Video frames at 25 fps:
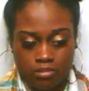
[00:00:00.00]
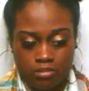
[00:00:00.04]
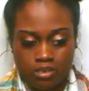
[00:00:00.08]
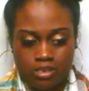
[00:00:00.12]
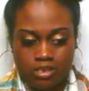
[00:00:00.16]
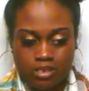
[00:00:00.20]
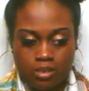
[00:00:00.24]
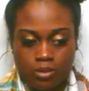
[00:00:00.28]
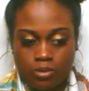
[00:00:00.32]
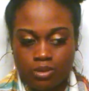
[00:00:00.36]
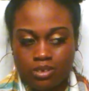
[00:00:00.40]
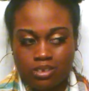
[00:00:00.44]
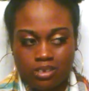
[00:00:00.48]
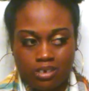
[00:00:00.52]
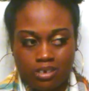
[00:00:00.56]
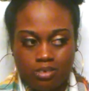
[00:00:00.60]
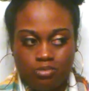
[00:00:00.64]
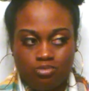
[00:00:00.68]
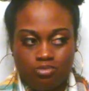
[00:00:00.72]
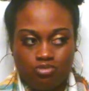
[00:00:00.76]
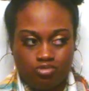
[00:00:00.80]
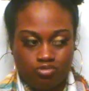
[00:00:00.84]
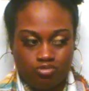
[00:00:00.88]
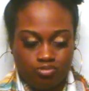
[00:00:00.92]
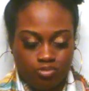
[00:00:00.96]
And so he's like,
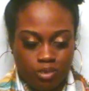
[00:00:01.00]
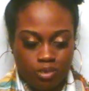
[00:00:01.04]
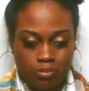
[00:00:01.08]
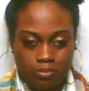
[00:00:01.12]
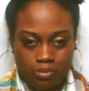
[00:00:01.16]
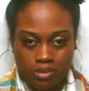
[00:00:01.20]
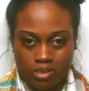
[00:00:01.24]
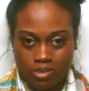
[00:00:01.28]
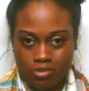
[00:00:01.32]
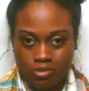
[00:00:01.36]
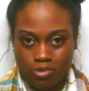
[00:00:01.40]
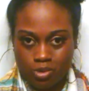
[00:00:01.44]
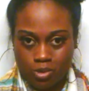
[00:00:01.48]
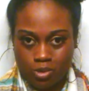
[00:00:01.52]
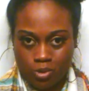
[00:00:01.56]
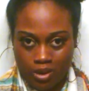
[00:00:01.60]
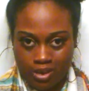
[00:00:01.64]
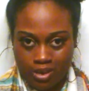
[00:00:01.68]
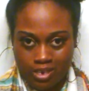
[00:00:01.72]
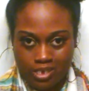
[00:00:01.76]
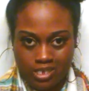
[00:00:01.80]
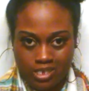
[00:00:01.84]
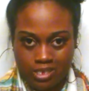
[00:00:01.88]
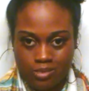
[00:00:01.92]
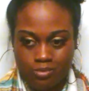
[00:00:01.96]
you tripping, you
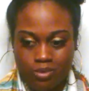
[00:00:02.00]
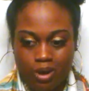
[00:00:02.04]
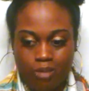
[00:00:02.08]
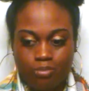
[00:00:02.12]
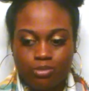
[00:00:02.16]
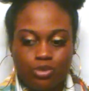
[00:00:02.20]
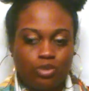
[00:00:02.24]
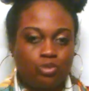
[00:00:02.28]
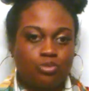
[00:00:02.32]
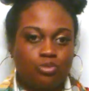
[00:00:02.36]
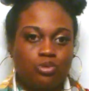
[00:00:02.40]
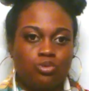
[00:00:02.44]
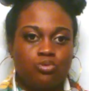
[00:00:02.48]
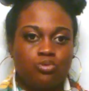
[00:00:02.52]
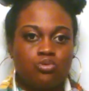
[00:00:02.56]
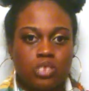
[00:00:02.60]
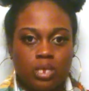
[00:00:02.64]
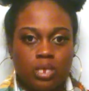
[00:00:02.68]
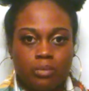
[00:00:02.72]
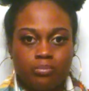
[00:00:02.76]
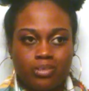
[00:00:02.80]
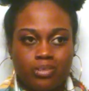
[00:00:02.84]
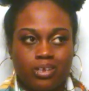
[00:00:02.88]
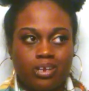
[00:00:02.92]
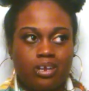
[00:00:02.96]
crazy. Why would you do
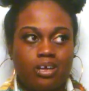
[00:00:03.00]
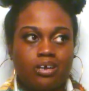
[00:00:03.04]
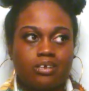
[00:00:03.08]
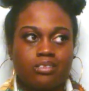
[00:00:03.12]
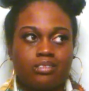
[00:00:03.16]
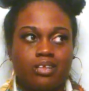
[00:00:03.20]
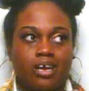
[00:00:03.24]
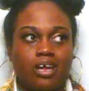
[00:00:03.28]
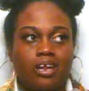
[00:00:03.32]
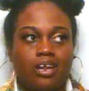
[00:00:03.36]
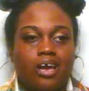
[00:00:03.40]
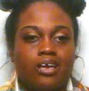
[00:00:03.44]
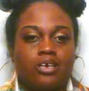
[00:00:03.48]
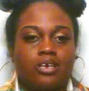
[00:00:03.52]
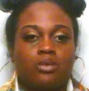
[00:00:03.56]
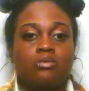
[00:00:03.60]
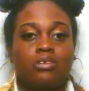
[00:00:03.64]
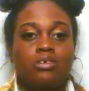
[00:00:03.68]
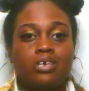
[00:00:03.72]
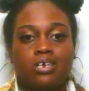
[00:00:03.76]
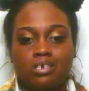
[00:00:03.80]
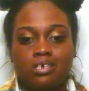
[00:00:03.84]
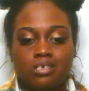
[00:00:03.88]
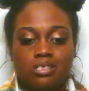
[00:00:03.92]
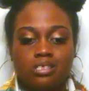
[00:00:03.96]
something like that? Like, you
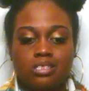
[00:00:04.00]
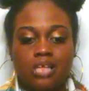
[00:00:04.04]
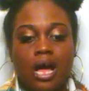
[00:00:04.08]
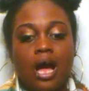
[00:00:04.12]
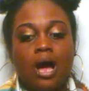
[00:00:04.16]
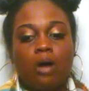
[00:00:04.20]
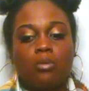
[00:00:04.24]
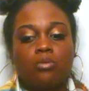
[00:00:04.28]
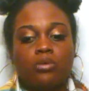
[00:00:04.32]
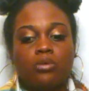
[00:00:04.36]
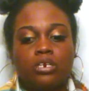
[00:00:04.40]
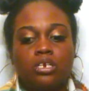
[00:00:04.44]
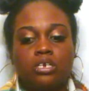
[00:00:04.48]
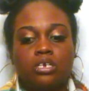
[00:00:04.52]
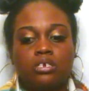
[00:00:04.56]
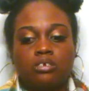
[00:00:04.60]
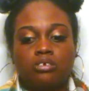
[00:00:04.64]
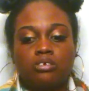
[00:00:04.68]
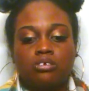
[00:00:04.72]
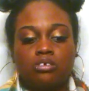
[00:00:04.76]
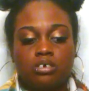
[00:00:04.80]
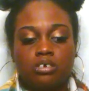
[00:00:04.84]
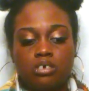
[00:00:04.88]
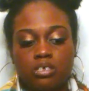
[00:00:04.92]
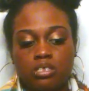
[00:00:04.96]
need to stop. You need
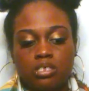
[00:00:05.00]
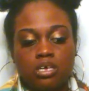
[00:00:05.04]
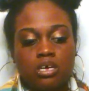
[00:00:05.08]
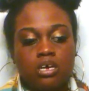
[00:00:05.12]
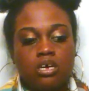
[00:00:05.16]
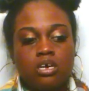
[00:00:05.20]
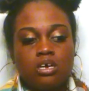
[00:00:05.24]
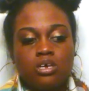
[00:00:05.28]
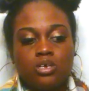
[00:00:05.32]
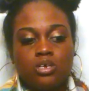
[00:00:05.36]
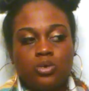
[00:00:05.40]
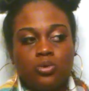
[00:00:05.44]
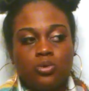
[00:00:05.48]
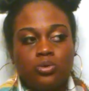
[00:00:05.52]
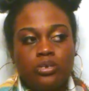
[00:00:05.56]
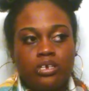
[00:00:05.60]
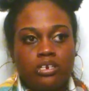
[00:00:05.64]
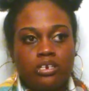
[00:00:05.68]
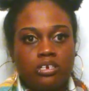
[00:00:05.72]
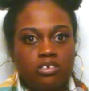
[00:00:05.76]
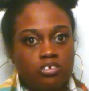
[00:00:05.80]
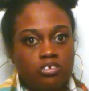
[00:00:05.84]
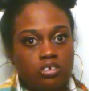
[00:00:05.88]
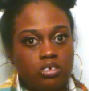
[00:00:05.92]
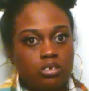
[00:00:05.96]

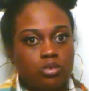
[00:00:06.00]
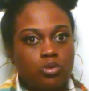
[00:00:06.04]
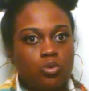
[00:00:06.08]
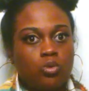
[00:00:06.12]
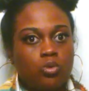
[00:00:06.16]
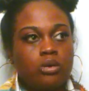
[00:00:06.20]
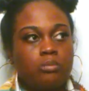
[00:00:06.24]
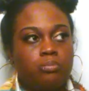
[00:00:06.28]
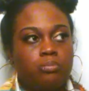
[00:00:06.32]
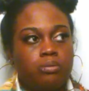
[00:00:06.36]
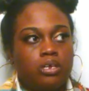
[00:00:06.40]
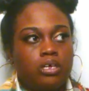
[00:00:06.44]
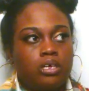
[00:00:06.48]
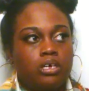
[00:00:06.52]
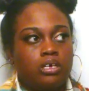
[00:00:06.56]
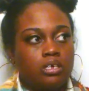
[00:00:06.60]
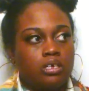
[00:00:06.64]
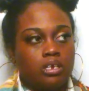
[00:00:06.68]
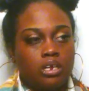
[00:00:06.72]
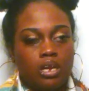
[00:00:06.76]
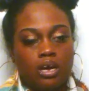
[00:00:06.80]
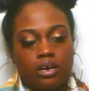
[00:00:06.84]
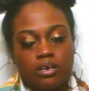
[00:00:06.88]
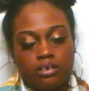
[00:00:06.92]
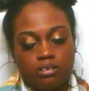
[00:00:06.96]
to just quit
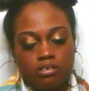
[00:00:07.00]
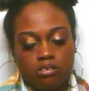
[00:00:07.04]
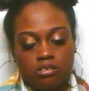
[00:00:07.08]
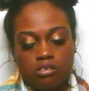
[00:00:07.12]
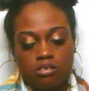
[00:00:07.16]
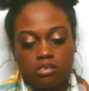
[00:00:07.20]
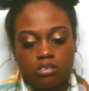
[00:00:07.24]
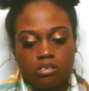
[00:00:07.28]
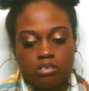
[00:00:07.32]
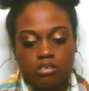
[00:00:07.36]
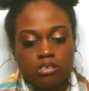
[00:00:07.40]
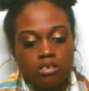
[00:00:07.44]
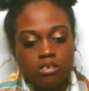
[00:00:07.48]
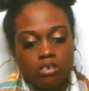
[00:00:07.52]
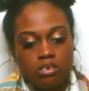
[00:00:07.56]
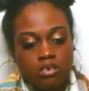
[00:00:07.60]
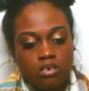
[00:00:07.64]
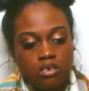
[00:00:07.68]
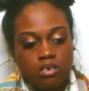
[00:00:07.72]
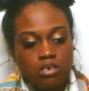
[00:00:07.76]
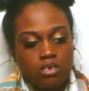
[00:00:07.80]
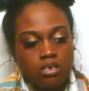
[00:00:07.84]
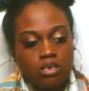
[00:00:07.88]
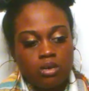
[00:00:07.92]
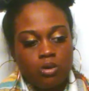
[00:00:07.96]
playing. Like, just,
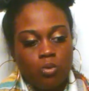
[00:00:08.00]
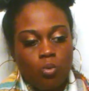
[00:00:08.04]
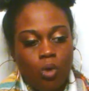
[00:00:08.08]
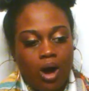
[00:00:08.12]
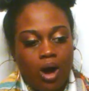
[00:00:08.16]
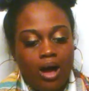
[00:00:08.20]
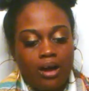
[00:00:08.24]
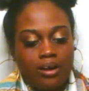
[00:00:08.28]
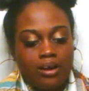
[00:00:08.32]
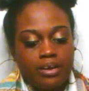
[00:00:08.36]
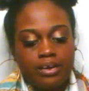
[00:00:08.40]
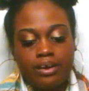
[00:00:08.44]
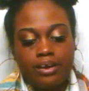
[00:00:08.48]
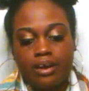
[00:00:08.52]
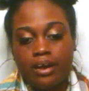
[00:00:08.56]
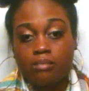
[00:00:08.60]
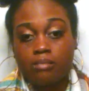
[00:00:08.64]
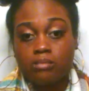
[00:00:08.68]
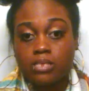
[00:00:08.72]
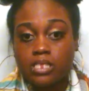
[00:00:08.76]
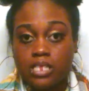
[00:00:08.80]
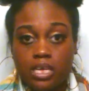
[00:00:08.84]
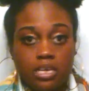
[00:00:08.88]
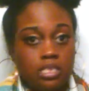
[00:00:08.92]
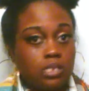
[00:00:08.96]
why I can't
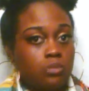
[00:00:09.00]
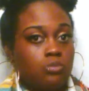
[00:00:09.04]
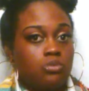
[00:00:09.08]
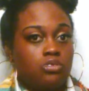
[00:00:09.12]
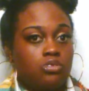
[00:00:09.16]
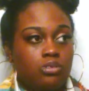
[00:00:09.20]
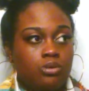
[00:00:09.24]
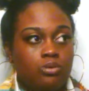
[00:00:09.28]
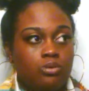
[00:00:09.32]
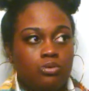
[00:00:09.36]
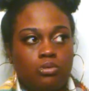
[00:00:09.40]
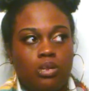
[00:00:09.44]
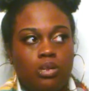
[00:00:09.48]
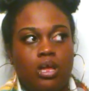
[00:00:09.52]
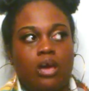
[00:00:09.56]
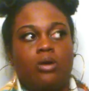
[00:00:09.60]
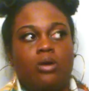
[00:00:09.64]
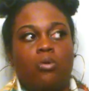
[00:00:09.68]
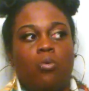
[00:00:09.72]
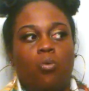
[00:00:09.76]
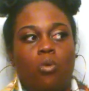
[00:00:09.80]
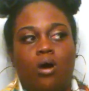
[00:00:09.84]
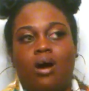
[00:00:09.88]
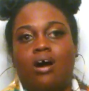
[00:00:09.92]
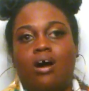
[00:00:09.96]
have sex with you?
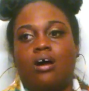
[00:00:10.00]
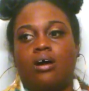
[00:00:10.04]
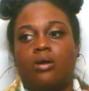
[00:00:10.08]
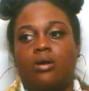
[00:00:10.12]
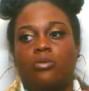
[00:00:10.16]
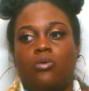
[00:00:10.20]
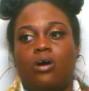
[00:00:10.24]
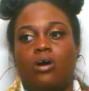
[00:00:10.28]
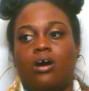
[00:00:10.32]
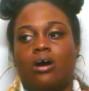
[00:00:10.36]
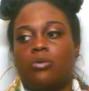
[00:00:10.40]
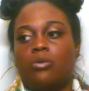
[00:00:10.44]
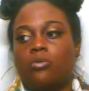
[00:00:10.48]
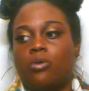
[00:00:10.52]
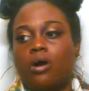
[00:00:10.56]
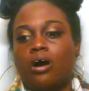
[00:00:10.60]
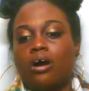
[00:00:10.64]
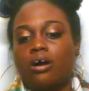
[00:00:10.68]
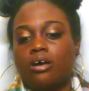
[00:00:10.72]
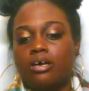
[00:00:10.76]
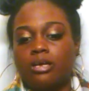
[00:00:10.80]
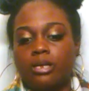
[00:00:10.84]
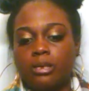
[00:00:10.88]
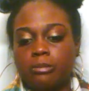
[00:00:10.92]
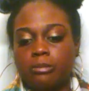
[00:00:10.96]
Like, why?
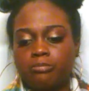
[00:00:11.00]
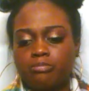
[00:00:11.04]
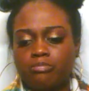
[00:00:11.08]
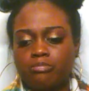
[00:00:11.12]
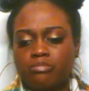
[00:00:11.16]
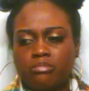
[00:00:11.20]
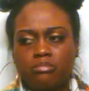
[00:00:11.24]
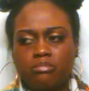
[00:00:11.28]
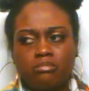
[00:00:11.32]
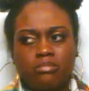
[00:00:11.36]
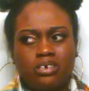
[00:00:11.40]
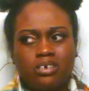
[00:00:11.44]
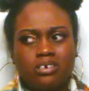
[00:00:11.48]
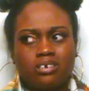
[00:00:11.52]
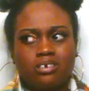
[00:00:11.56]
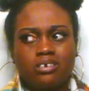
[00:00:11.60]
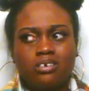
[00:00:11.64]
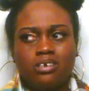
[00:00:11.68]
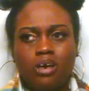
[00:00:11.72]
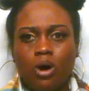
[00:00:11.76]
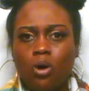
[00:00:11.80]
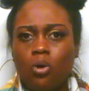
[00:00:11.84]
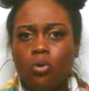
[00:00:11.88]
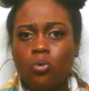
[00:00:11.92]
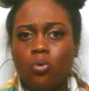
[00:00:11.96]
I'm like,
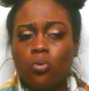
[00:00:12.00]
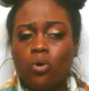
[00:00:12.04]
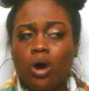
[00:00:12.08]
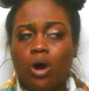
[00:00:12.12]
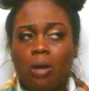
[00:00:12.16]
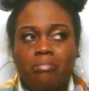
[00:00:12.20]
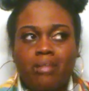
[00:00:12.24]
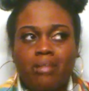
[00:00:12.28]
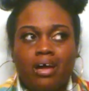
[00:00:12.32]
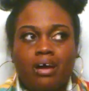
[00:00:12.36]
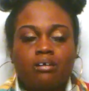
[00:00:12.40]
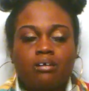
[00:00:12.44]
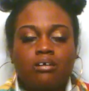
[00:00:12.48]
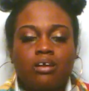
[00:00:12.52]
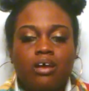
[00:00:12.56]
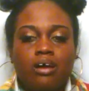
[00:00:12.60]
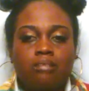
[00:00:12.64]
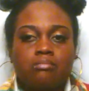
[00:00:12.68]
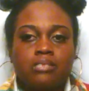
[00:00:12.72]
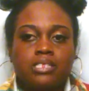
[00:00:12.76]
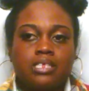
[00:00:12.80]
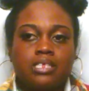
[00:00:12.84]
no, I'm not going to have